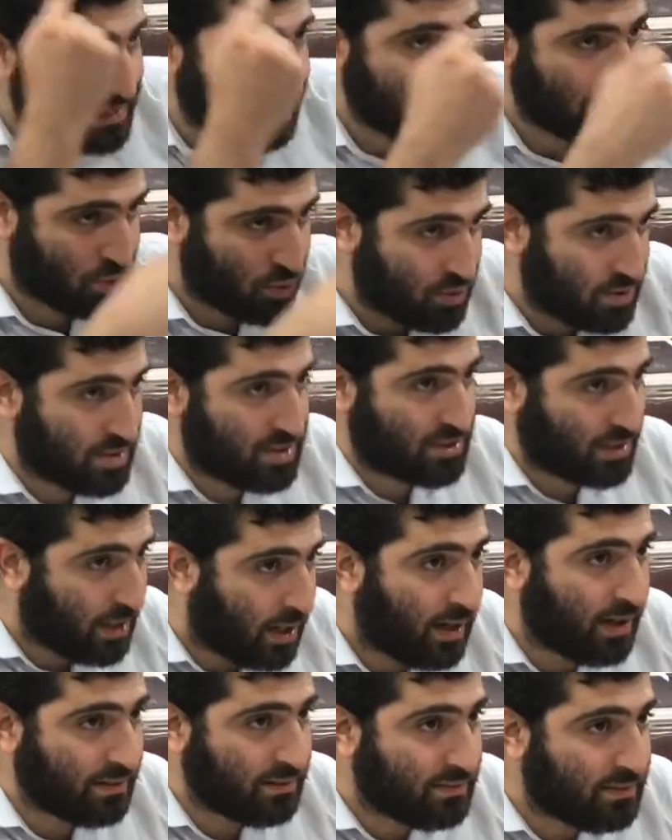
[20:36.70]
and it chews its
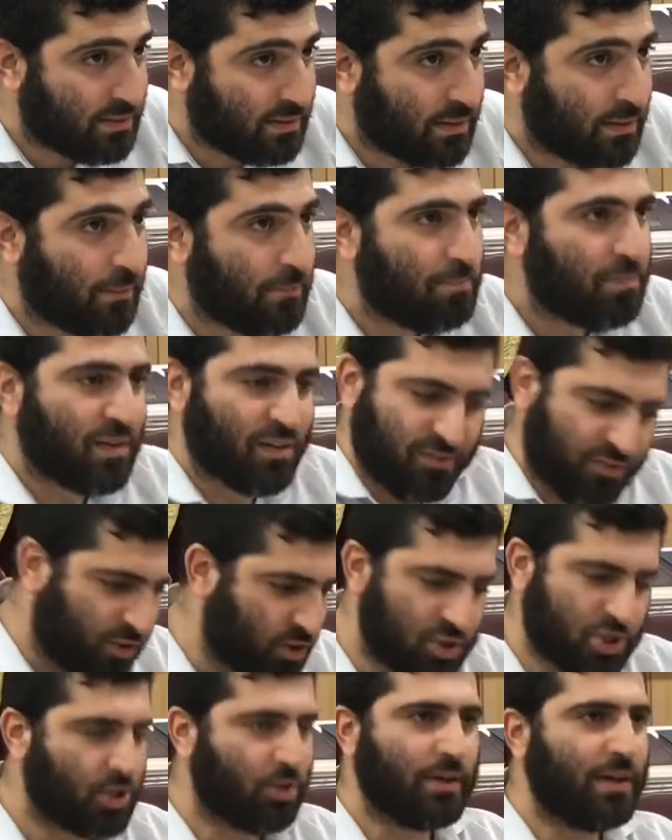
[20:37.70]
cud, for
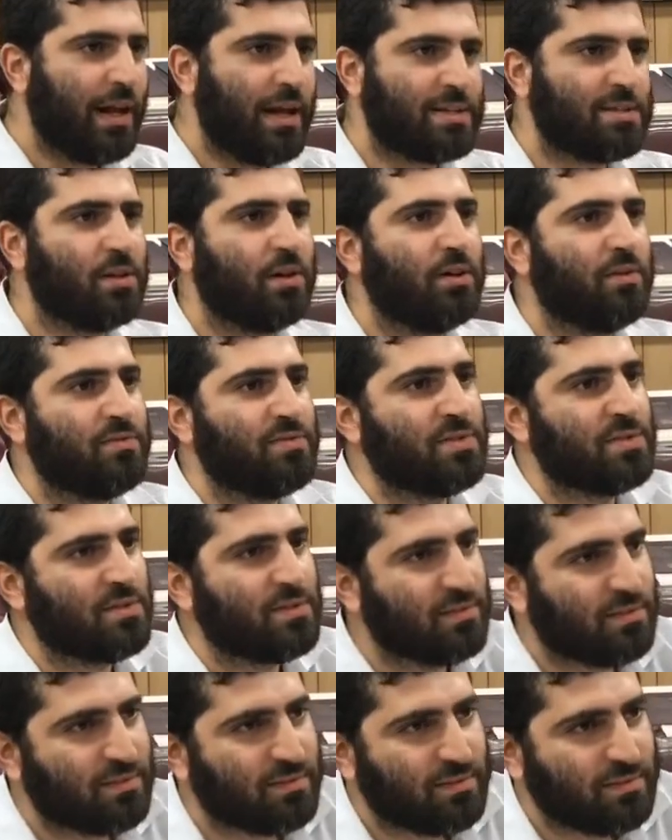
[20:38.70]
sure it has hooves,
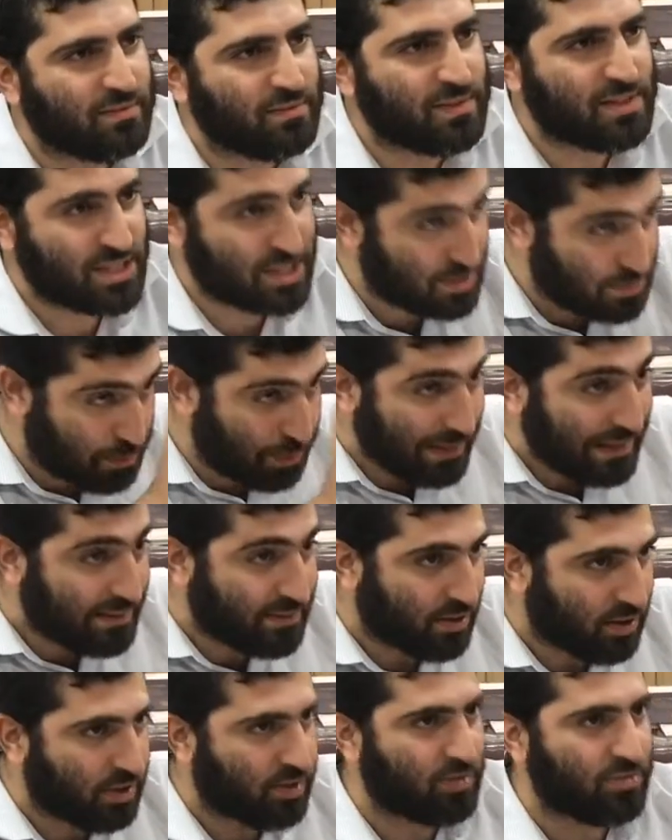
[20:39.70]
split
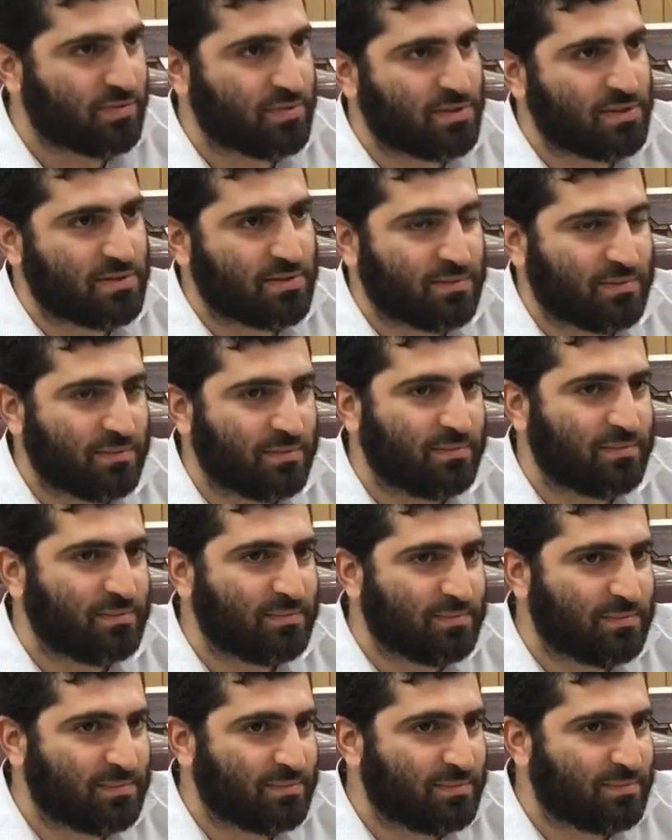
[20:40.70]
hooves.
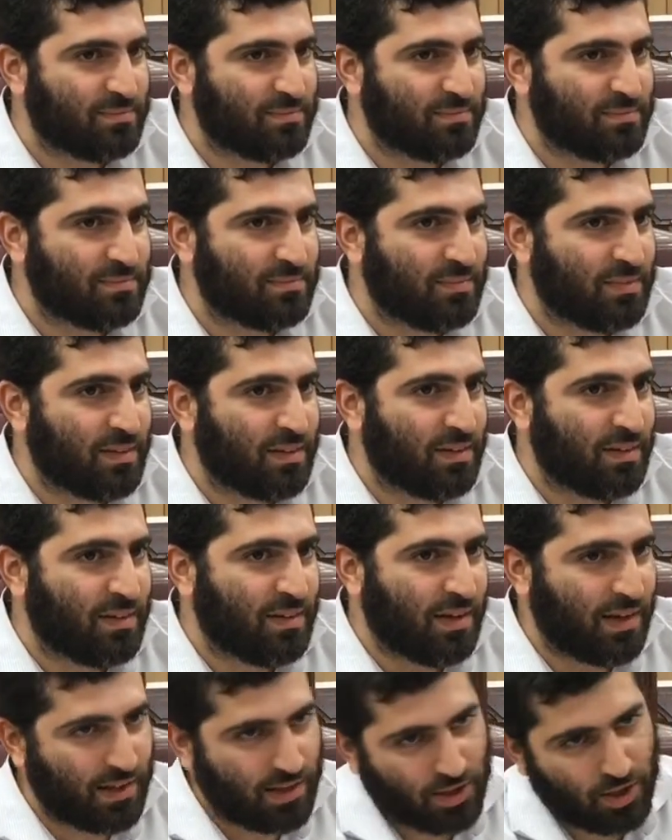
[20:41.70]

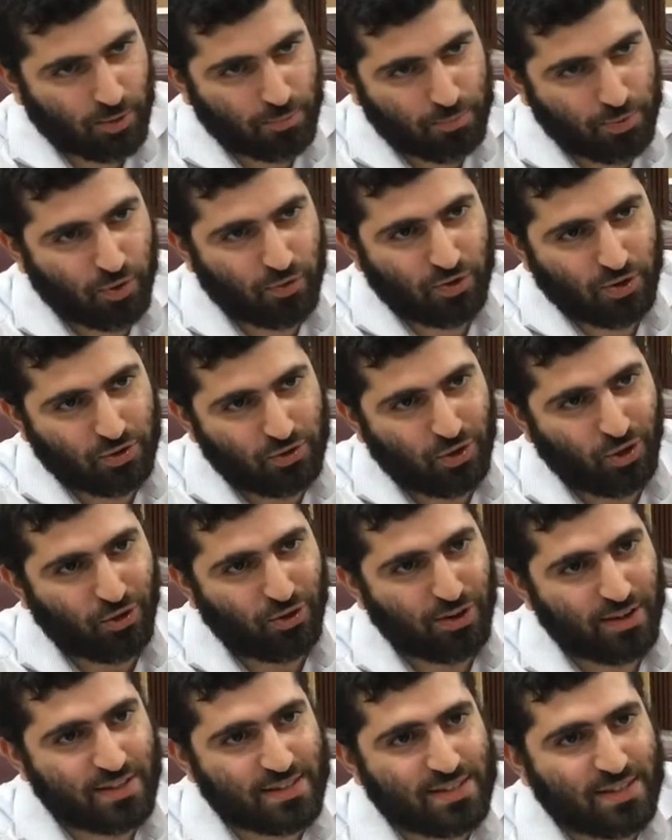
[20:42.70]
Another proof that
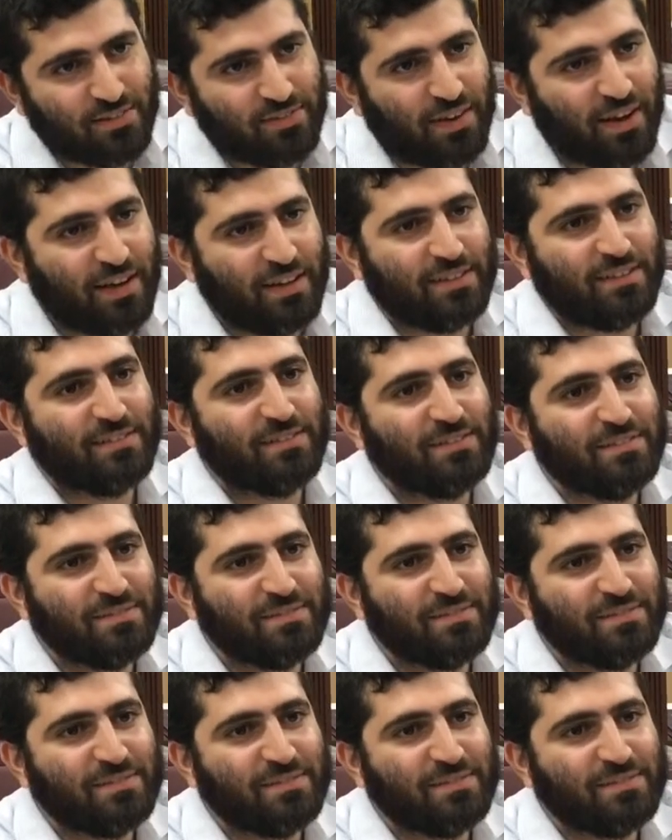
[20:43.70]
Torah is divine.